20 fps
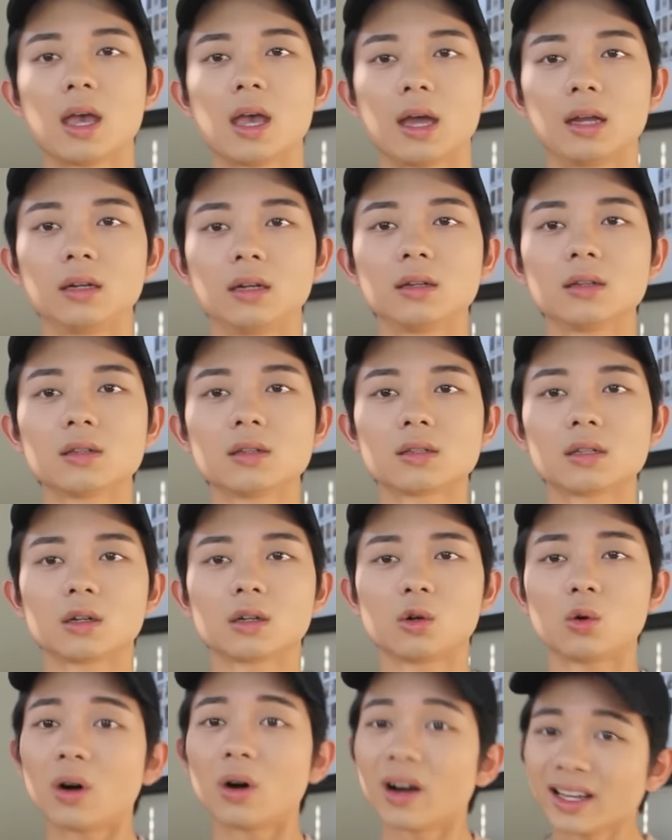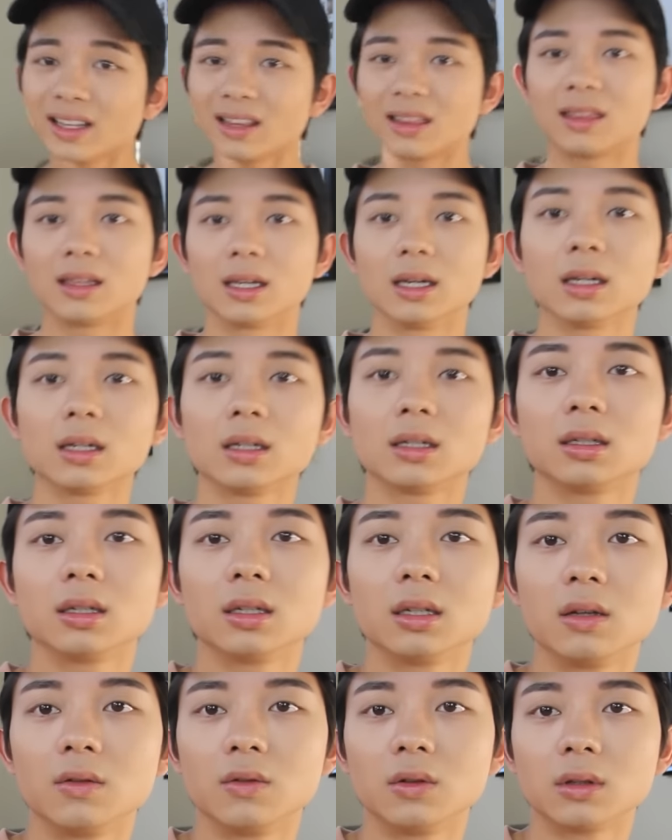and it is quite thick,
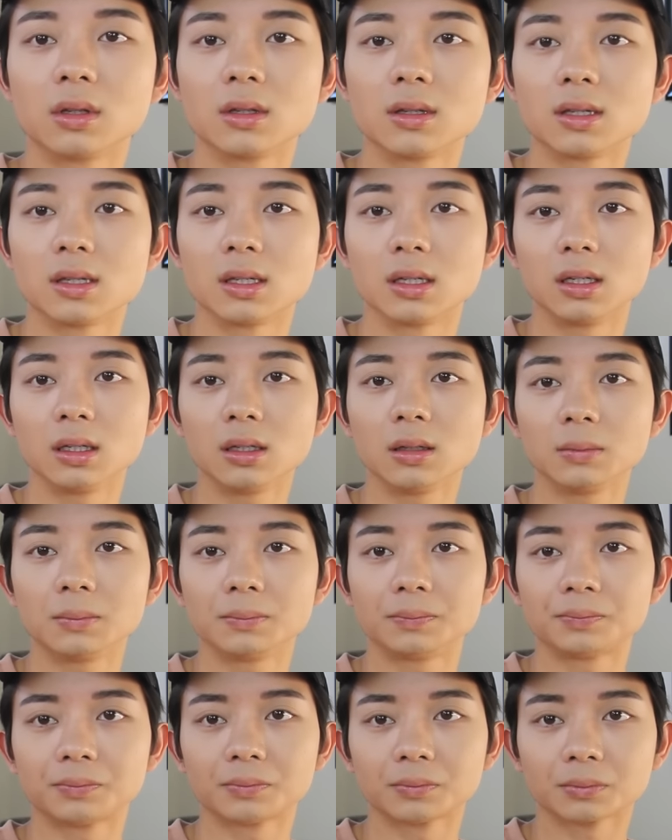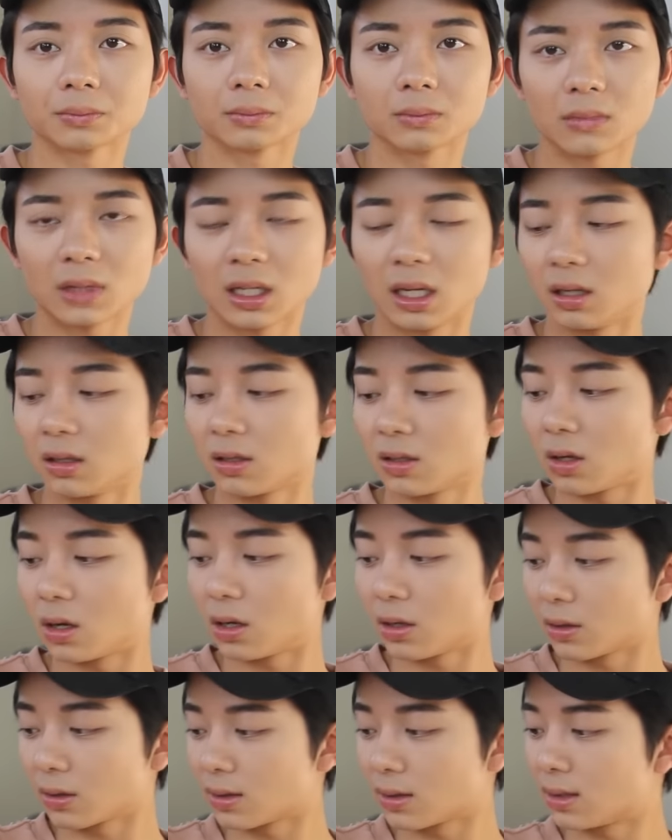if you can see. It is
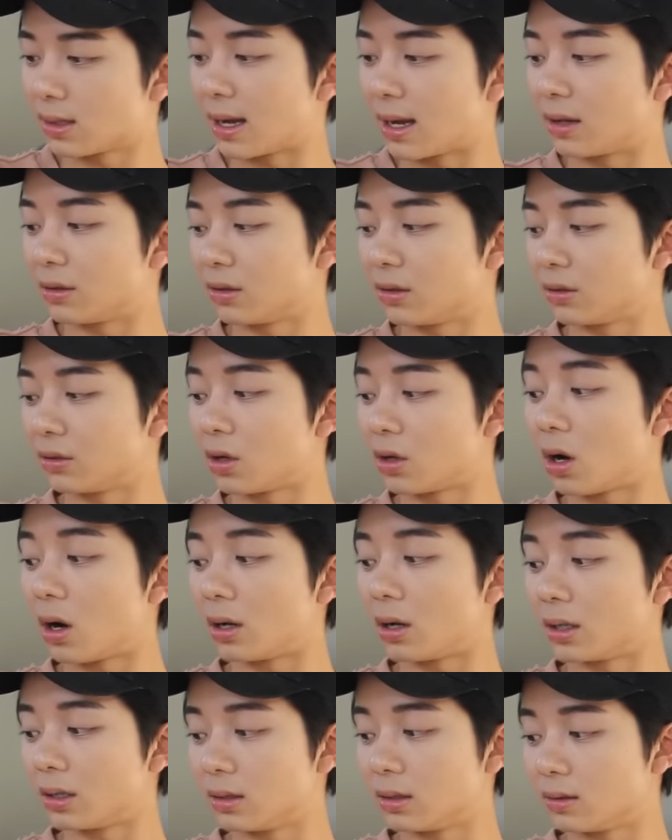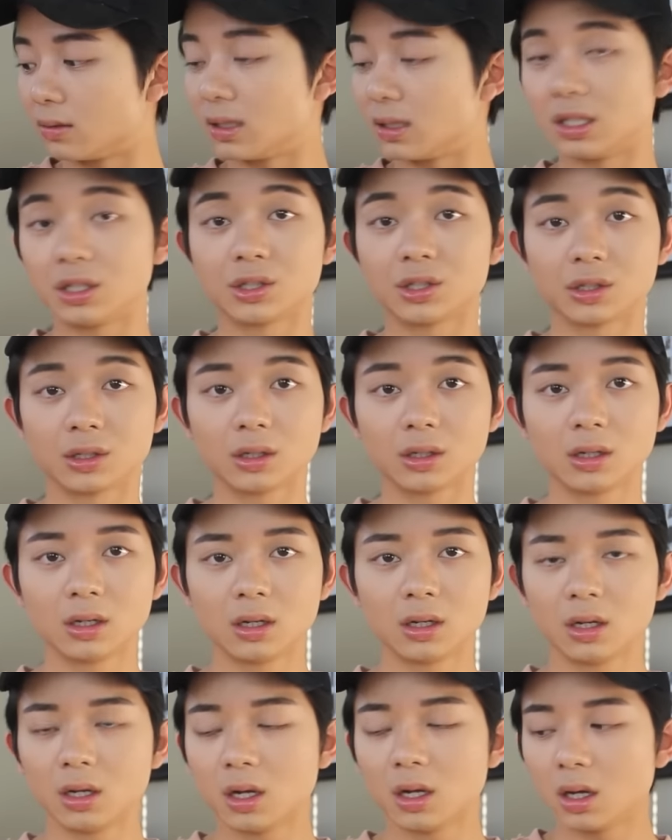not your standard cotton t-shirt.
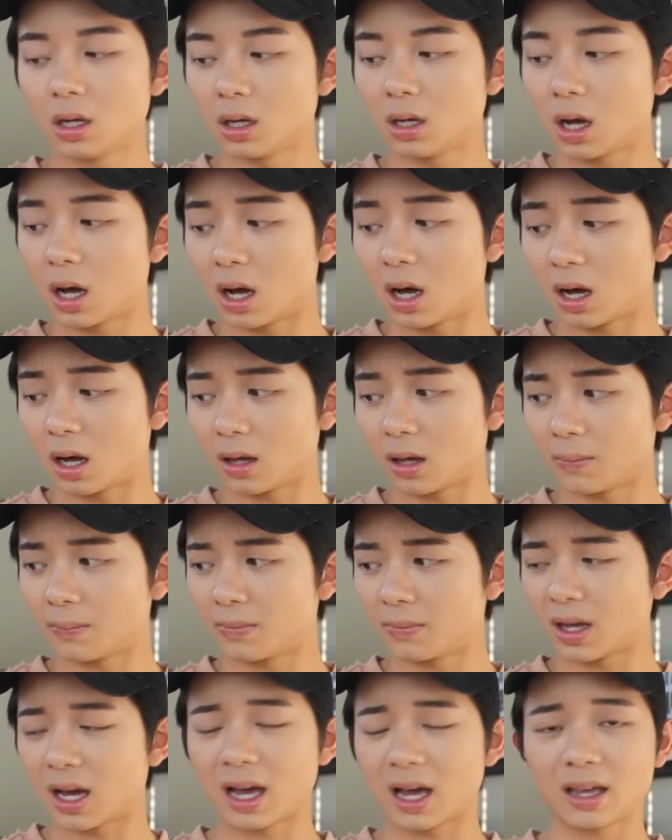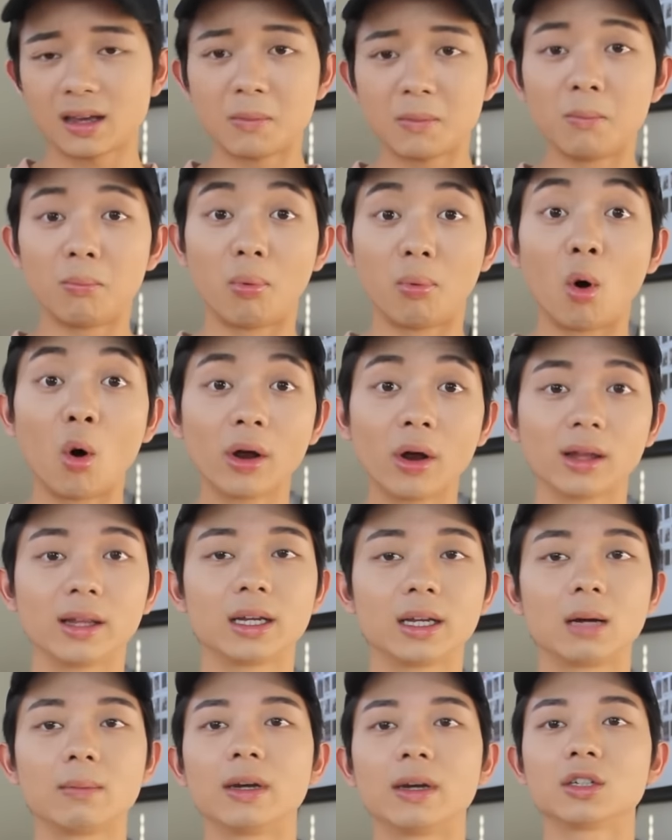I am
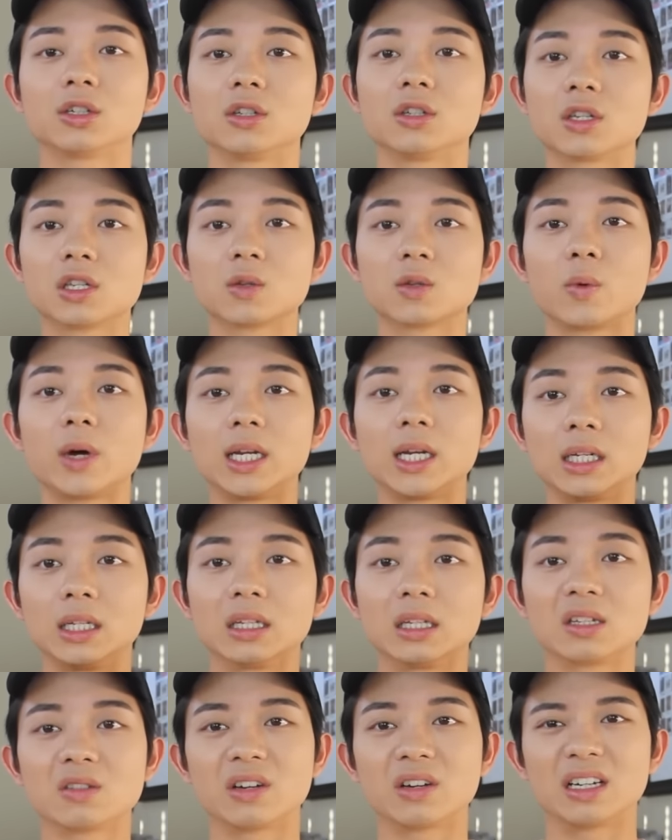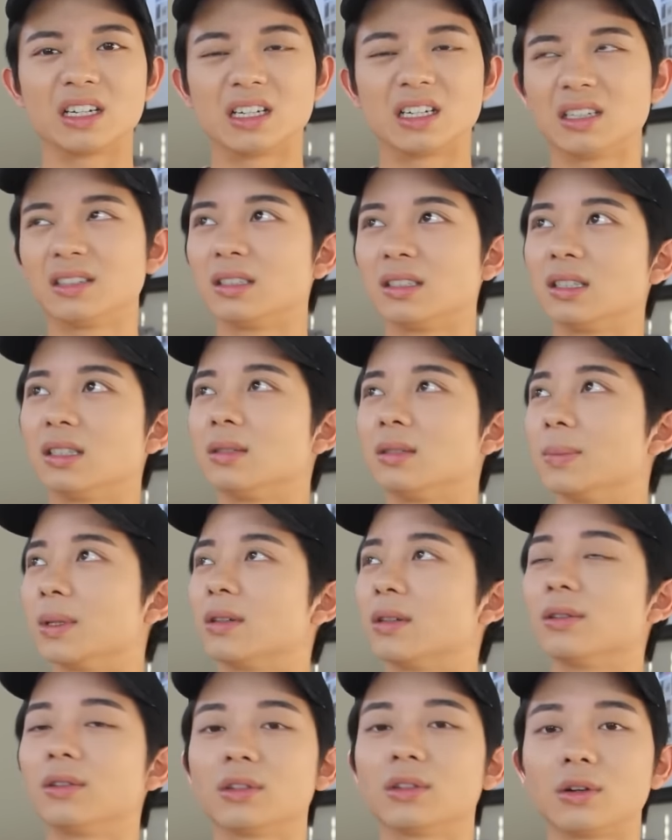boiling, I'm actually sweating in this right now
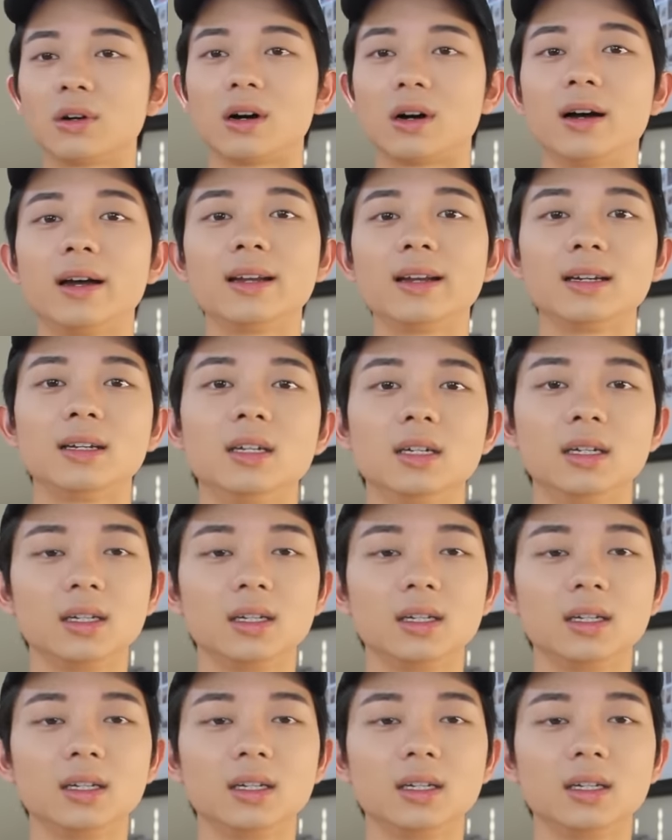because it's so hot.